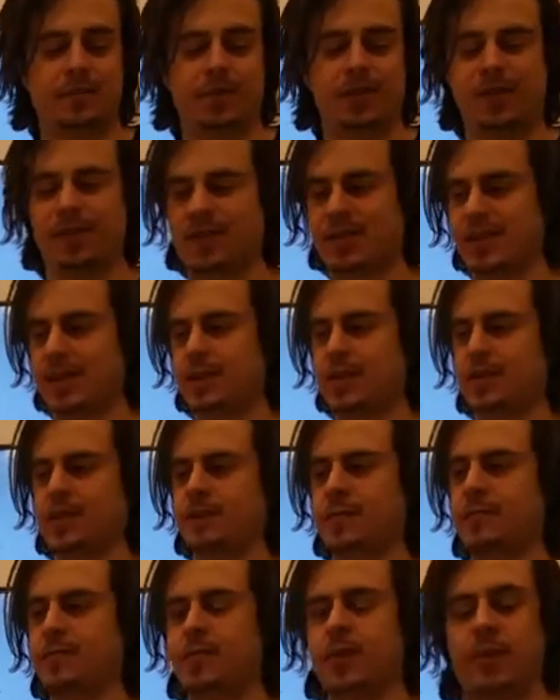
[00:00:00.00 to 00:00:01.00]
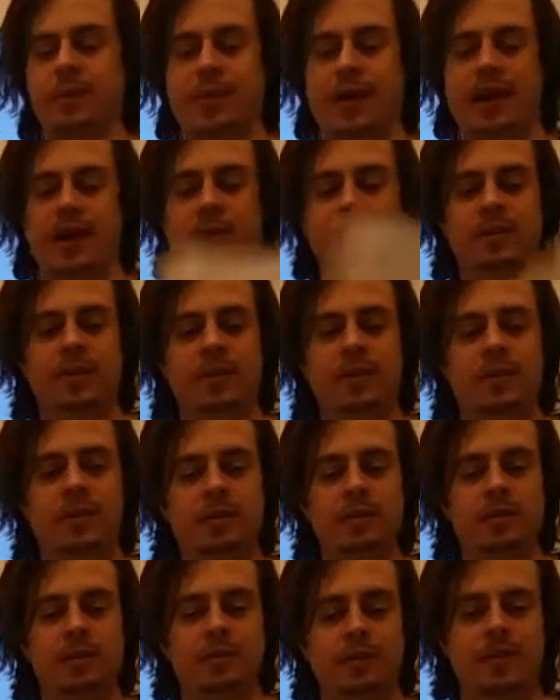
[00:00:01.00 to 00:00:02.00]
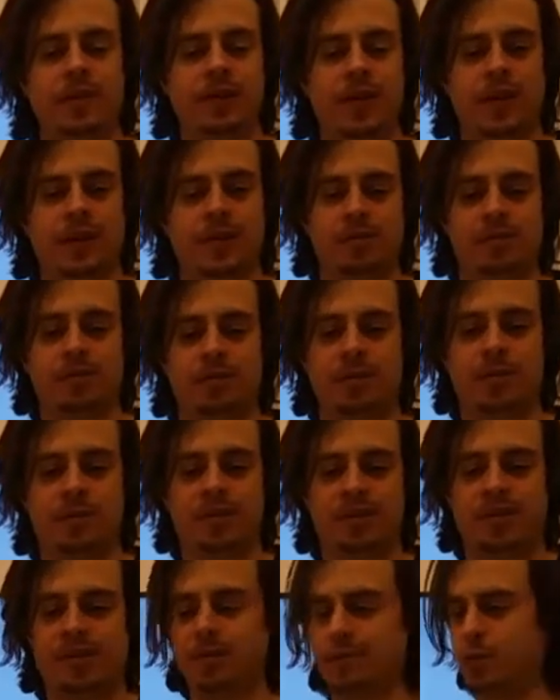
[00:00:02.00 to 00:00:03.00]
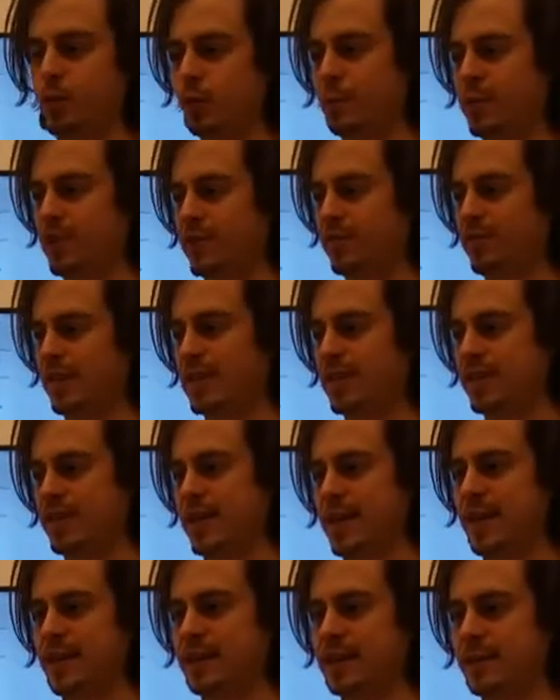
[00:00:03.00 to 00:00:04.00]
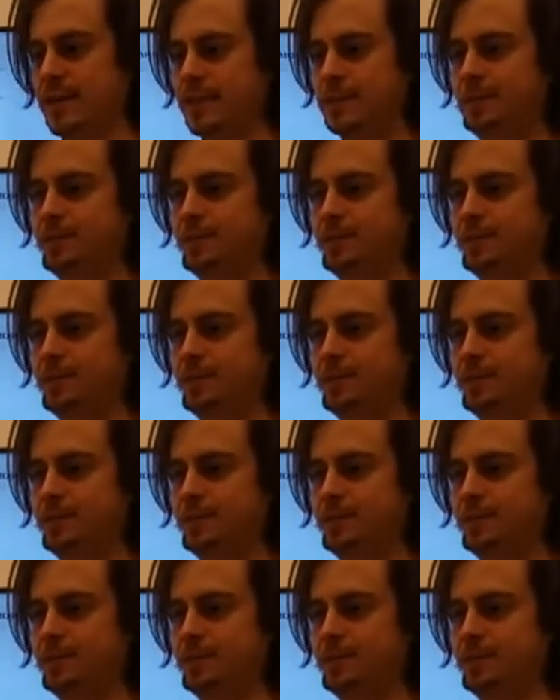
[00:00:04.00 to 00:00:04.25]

Please tell him about the National Emergency Employment Defense Act.